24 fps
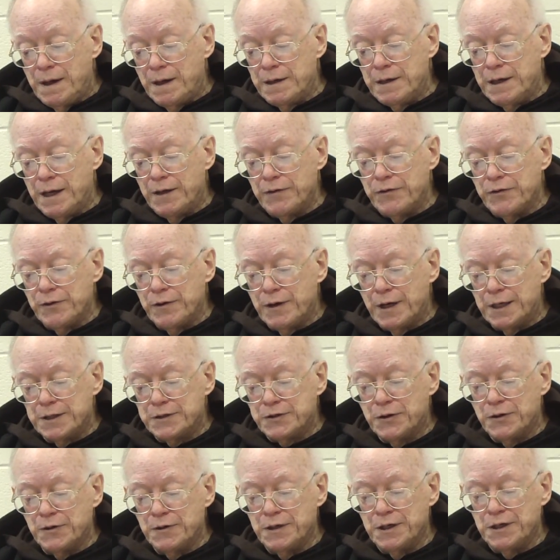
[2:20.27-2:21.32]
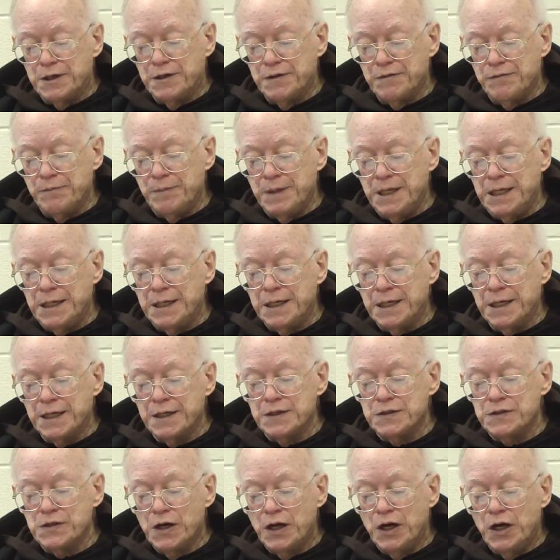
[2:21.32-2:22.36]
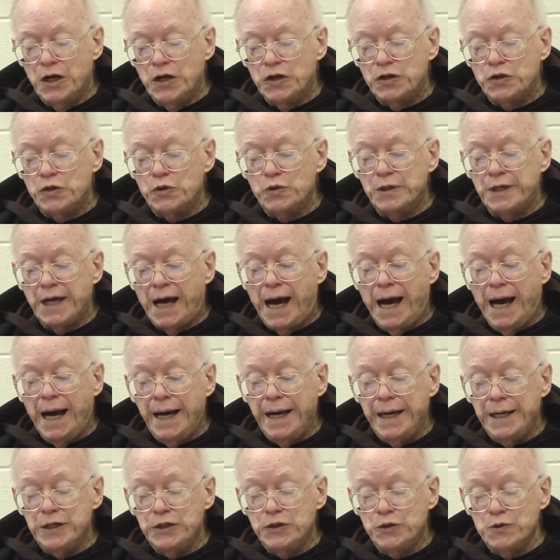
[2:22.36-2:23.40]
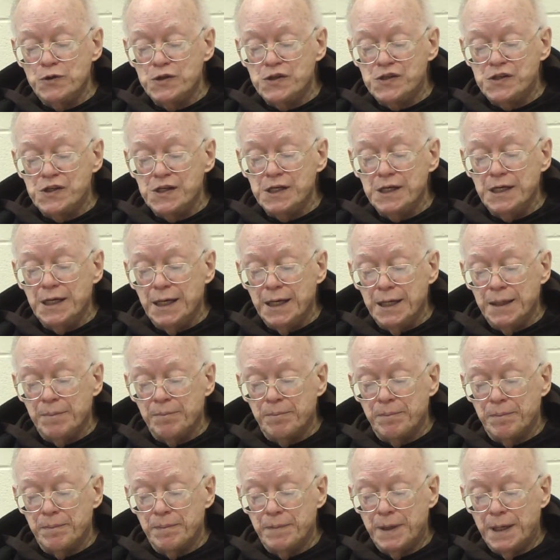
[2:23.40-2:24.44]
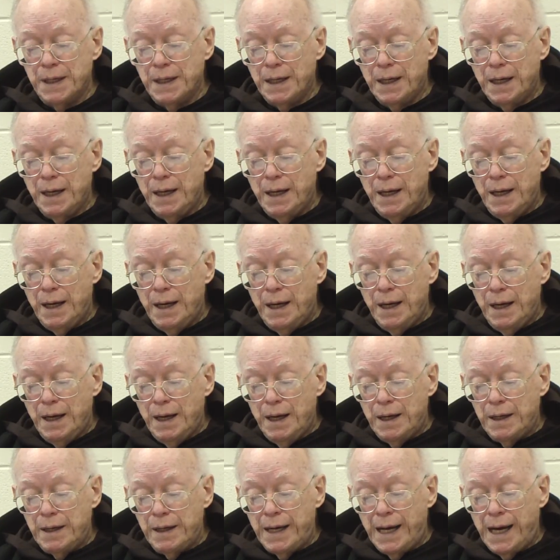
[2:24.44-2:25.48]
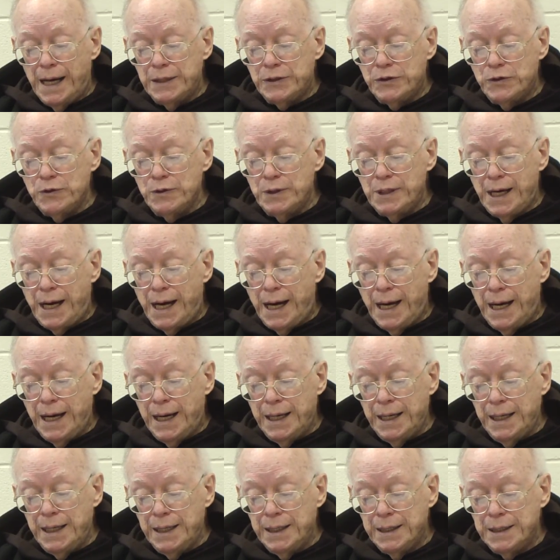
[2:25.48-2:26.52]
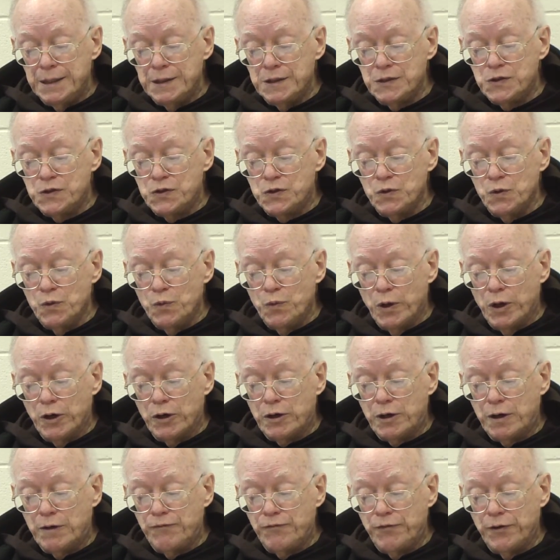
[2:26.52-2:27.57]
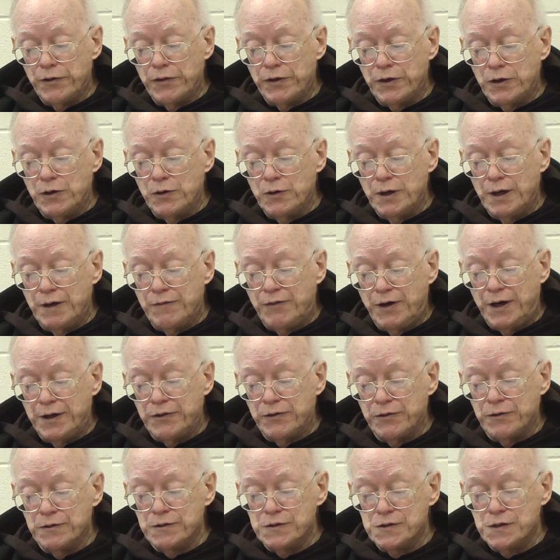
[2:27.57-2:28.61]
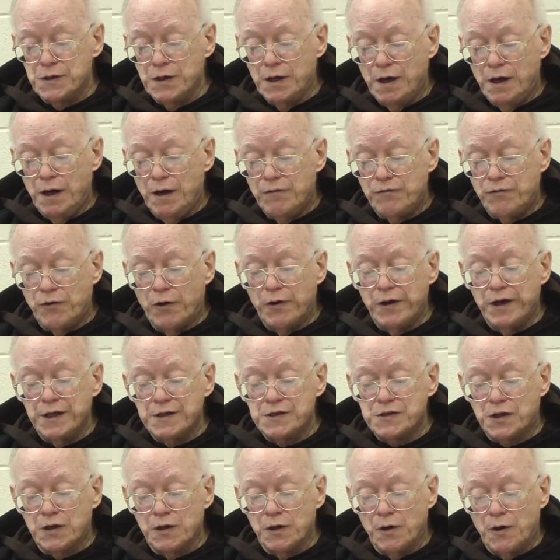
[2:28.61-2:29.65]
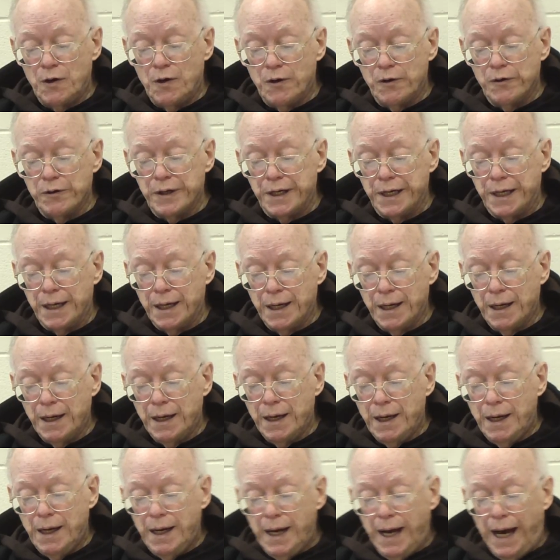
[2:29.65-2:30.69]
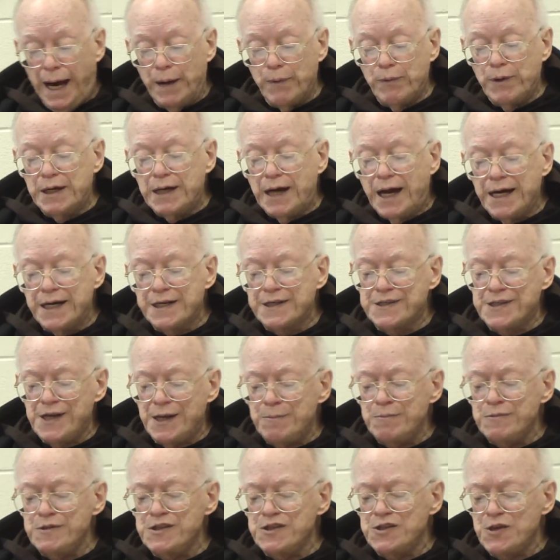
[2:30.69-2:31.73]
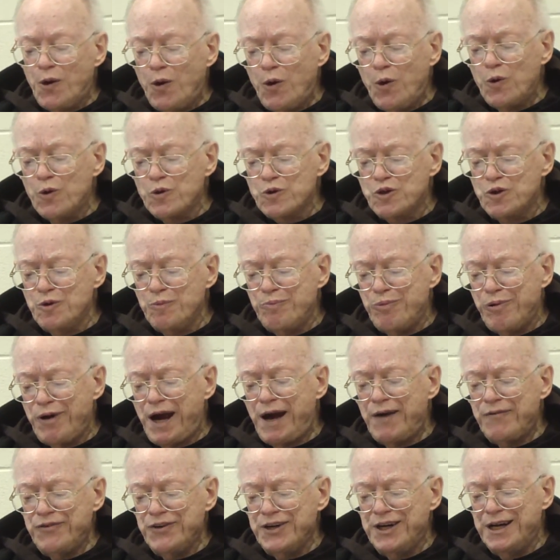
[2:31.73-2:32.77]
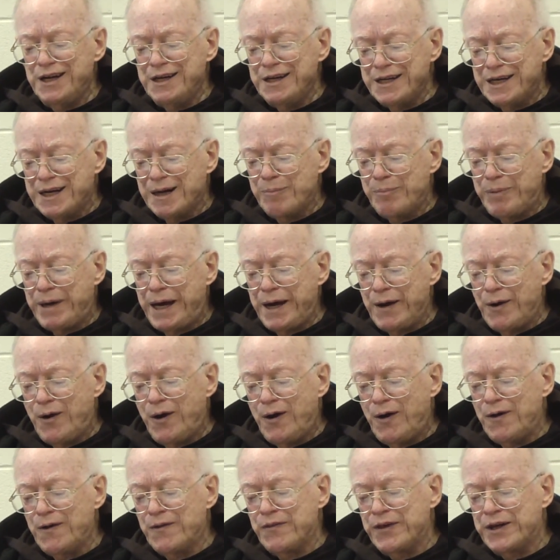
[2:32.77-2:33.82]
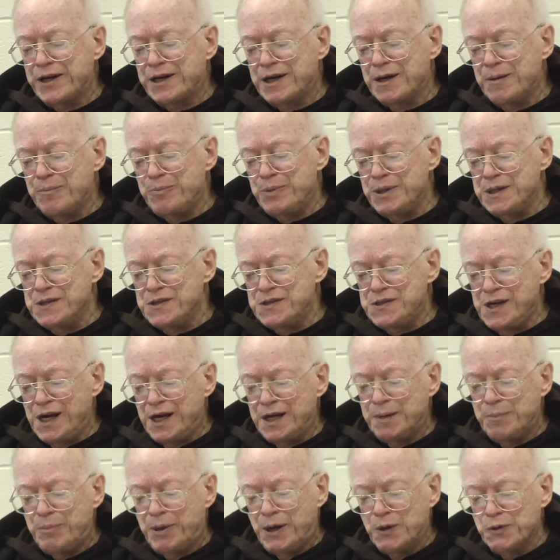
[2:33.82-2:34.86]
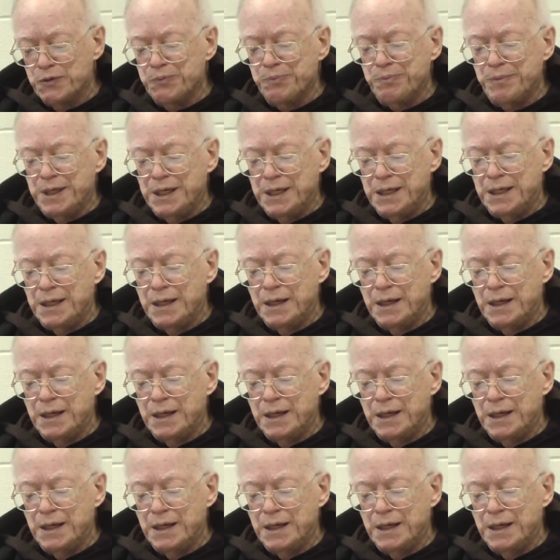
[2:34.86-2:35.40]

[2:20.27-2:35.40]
Another alternative meaning is to die to see him. Not to die is to work for the good of others, for his glory. I would like some soul to profit a little by all that can be said about me.